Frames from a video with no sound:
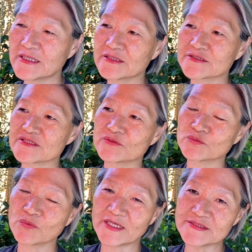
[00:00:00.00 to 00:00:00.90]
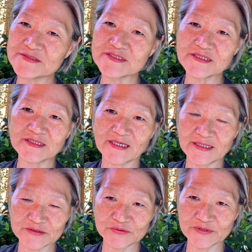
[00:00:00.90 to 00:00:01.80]
So one thing I
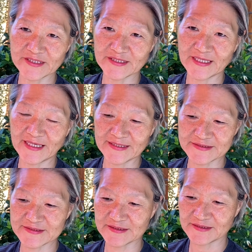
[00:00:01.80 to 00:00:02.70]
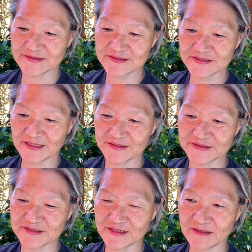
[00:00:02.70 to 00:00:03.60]
realize is that
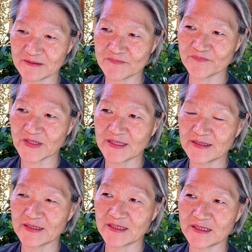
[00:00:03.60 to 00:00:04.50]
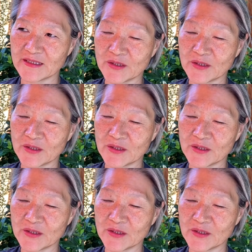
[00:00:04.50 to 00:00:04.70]
uh, uh,